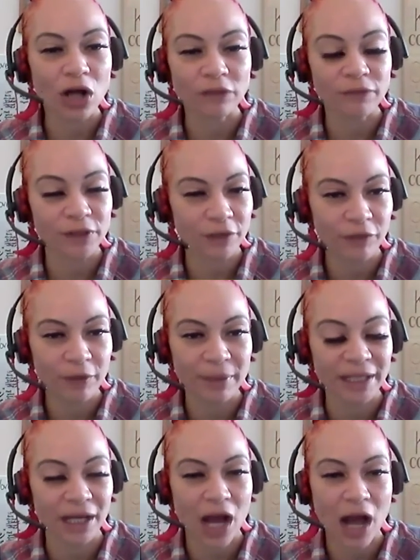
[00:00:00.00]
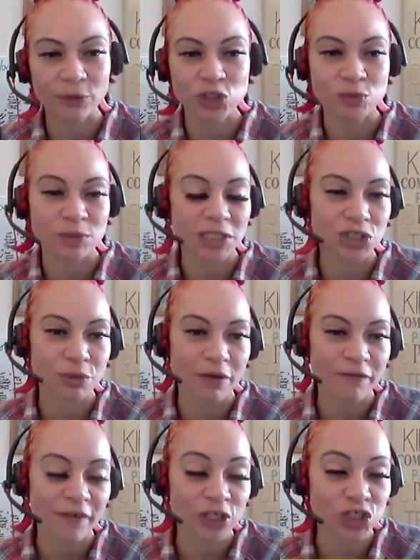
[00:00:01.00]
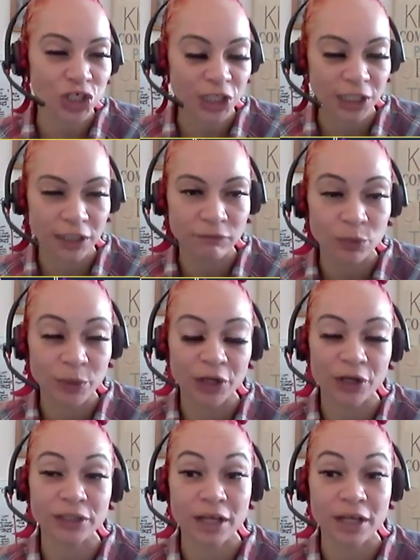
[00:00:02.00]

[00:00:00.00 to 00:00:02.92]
all of the different many accomplishments that you have achieved.